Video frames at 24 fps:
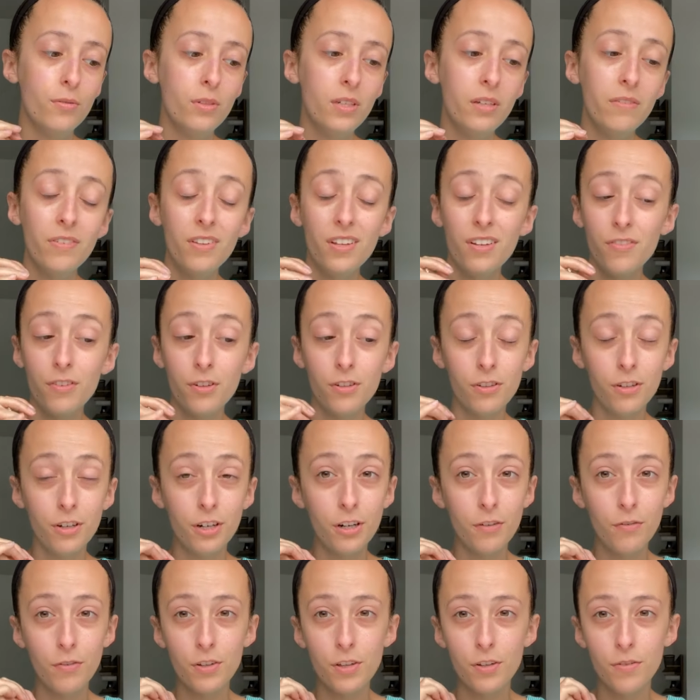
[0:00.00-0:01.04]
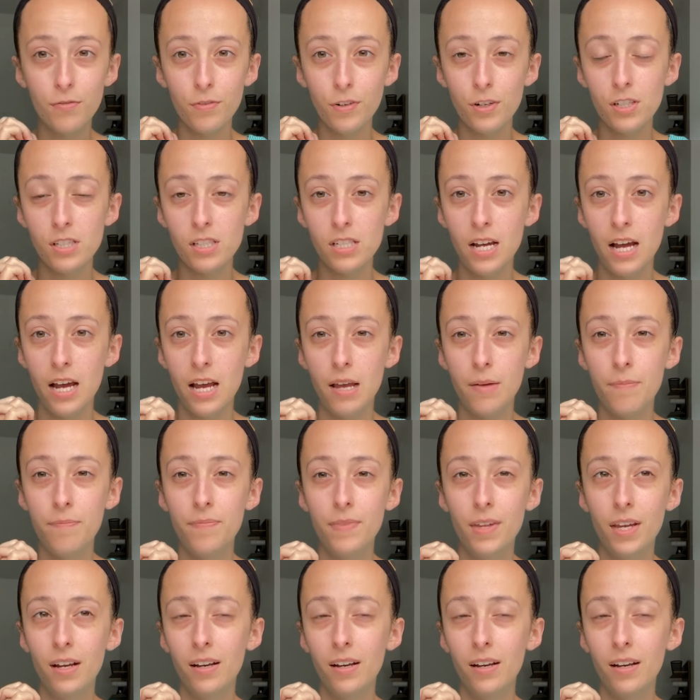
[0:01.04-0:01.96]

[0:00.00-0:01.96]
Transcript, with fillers: even if they're learning for the first time,